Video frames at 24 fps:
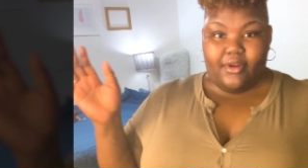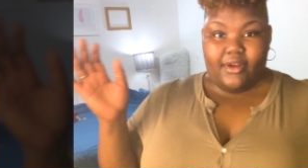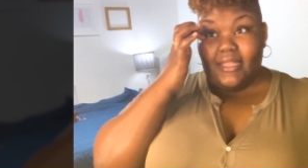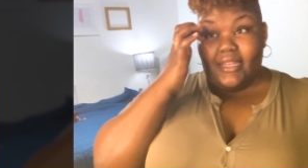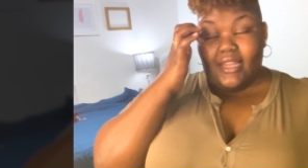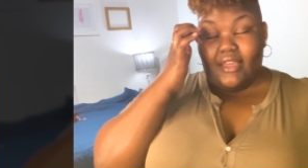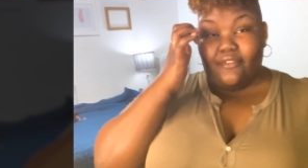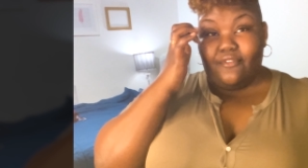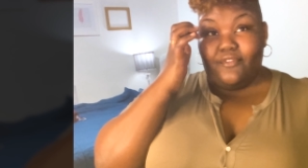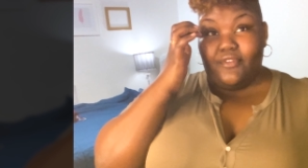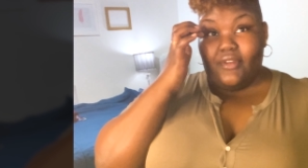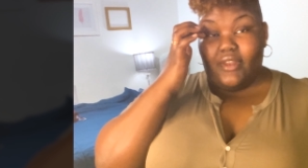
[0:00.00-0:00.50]
And
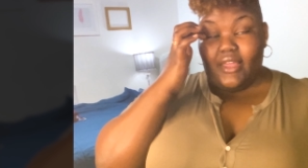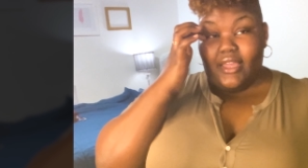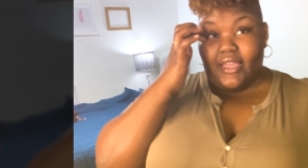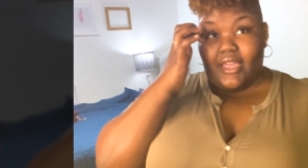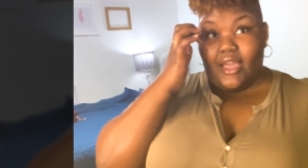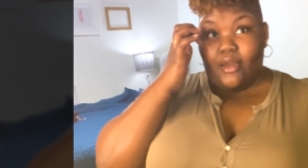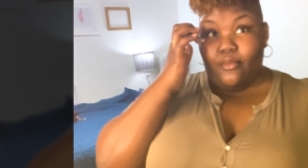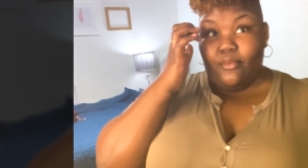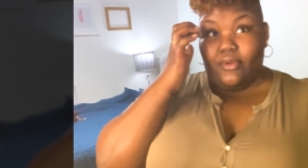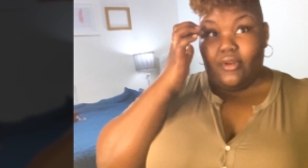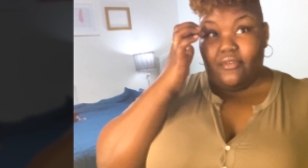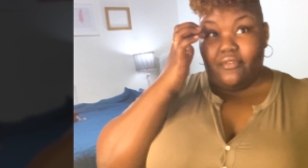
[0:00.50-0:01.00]
I feel like
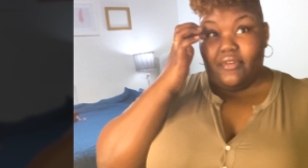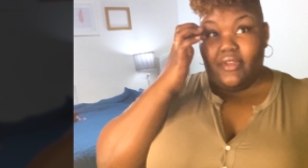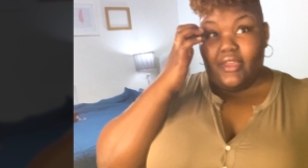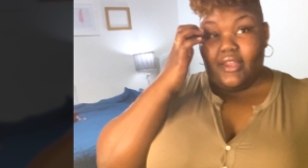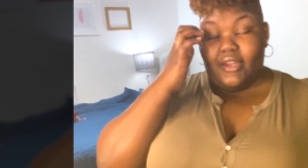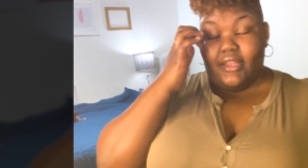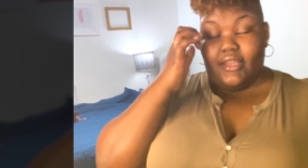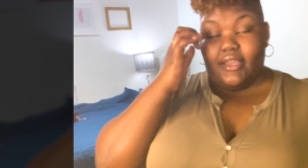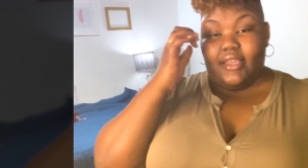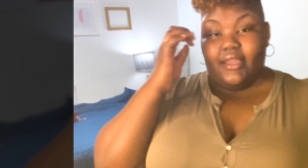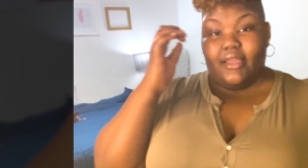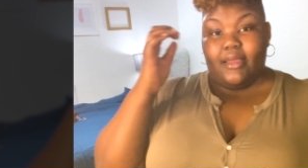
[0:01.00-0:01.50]
I would have
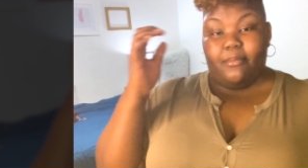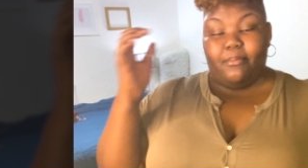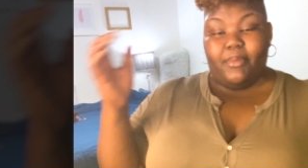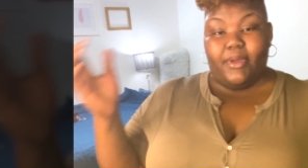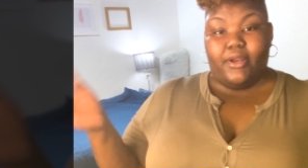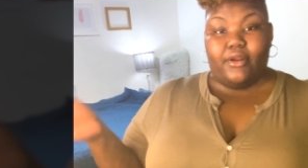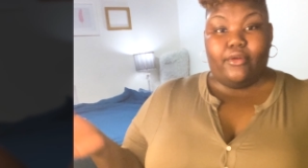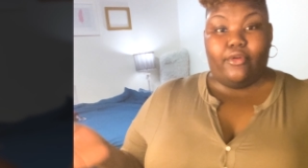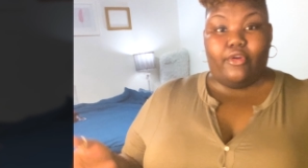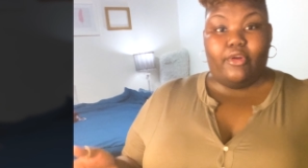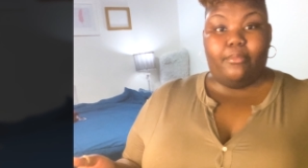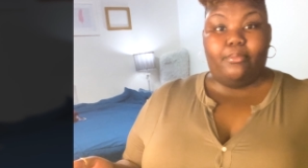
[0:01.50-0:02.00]
had a
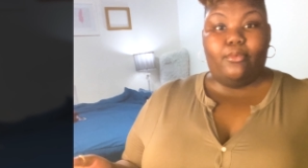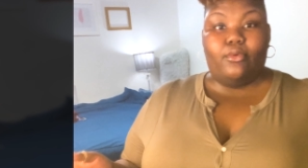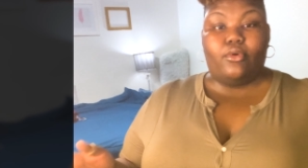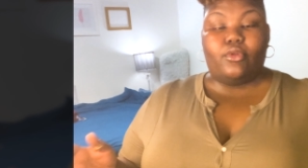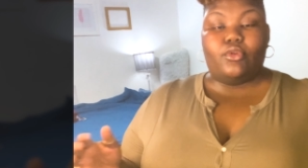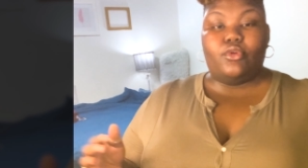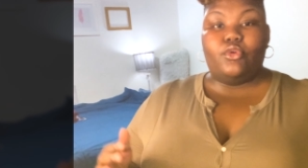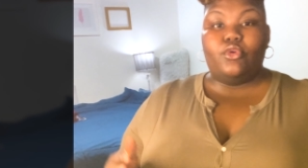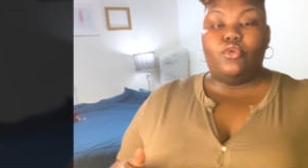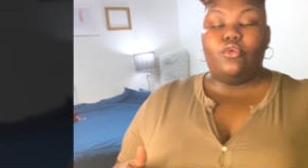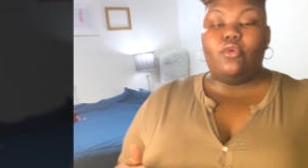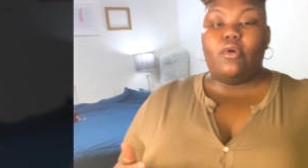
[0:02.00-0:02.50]
better grip
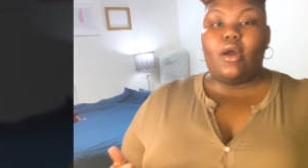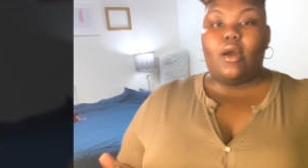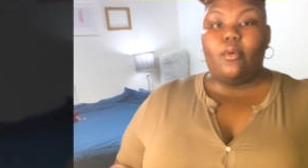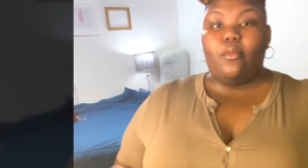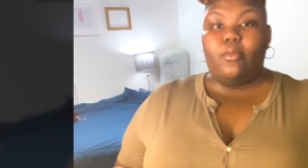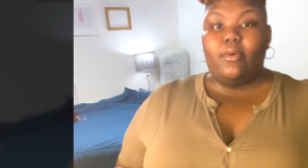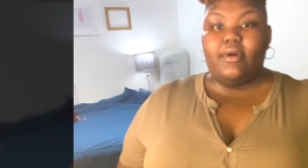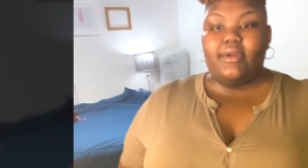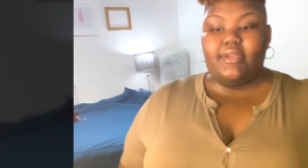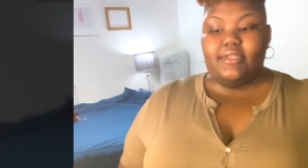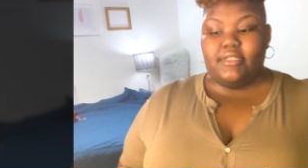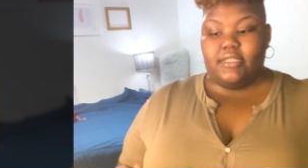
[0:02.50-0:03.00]
on who I
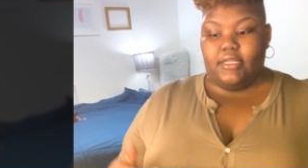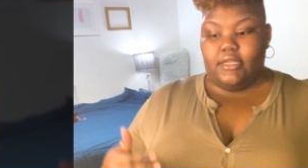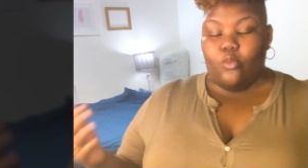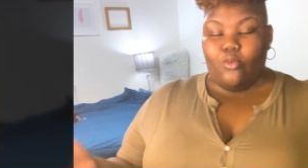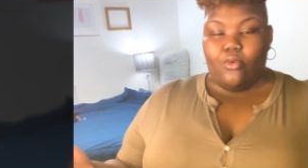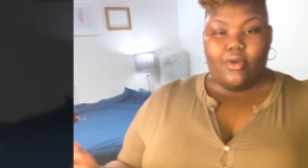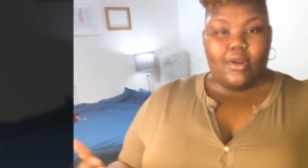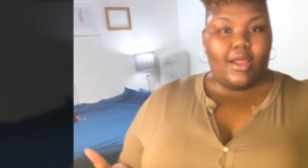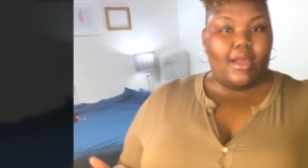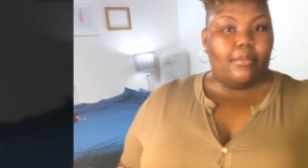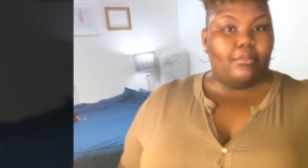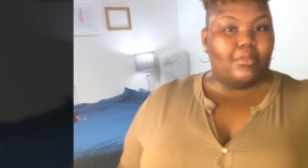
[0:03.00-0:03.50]
was and
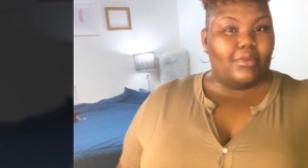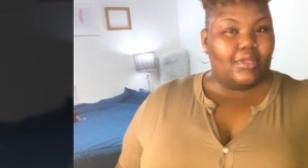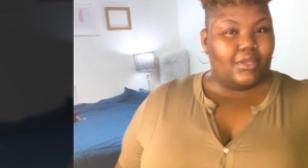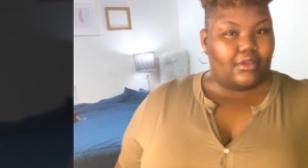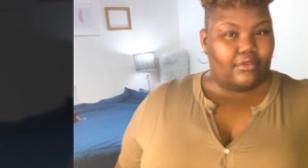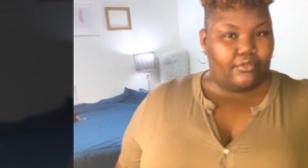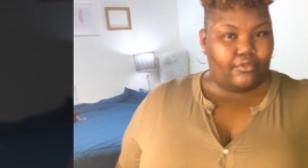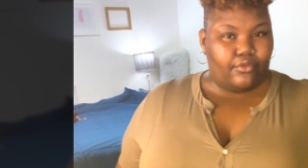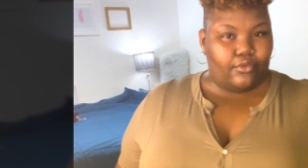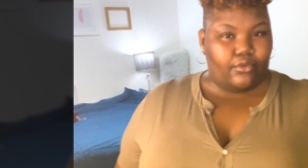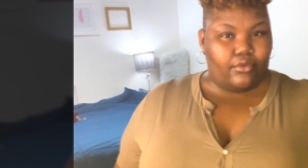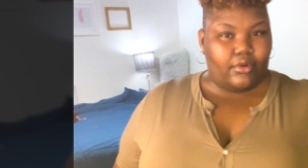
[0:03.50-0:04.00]
what I'm
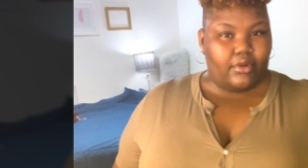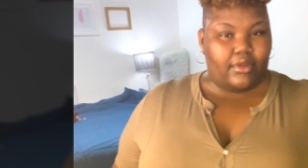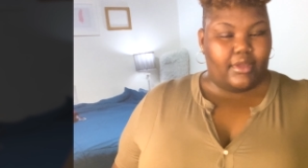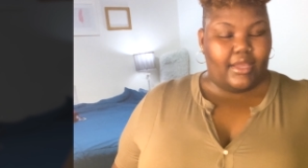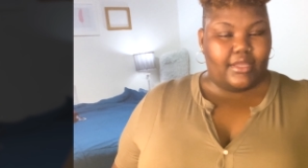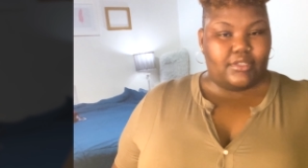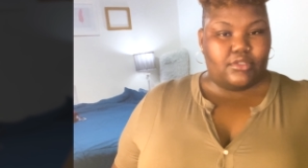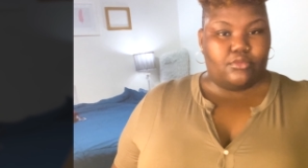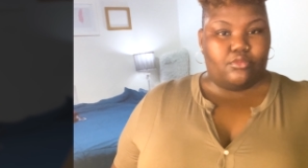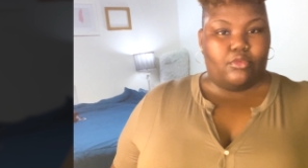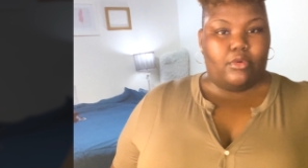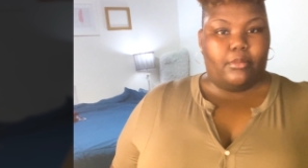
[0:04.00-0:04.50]
looking for
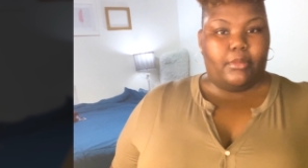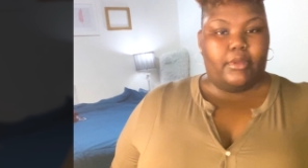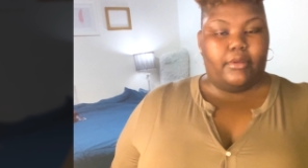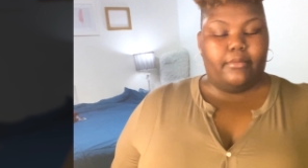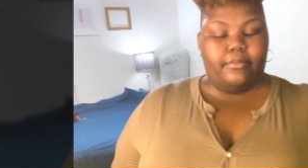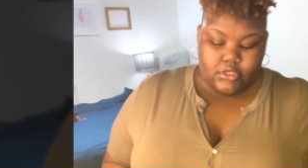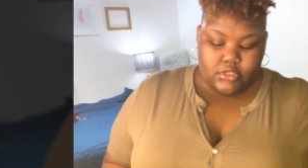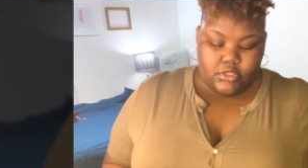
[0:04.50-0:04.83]
as a woman.